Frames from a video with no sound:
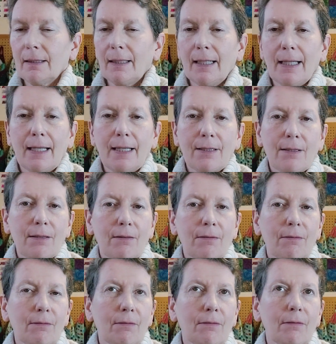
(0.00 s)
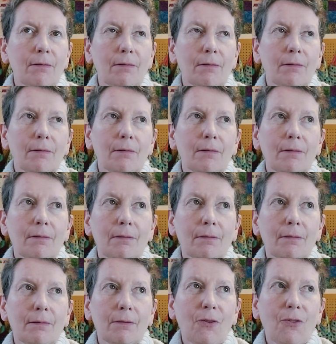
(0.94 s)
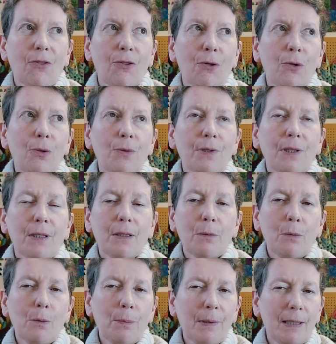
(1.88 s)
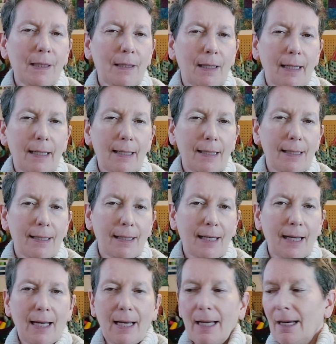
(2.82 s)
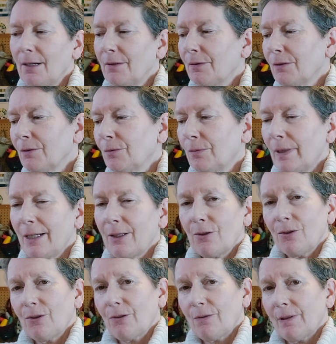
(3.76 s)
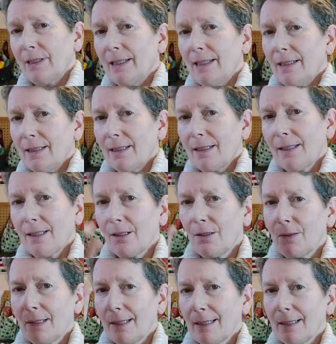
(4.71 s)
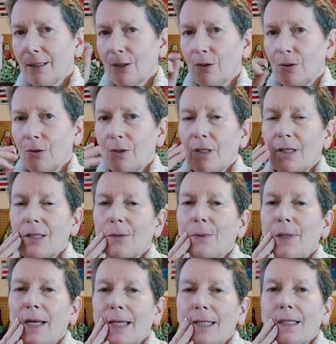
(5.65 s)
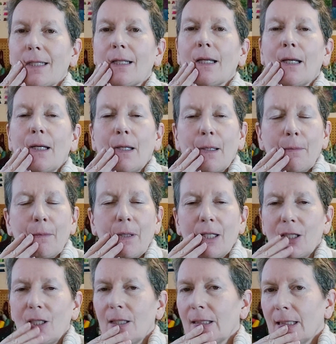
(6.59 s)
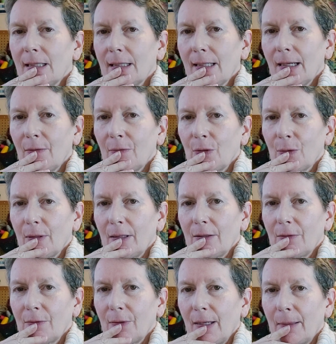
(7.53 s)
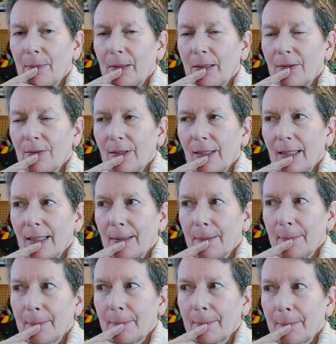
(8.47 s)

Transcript: I had thought that it would be nice to have red or green as those little corner squares. I just didn't have the right fabric for that.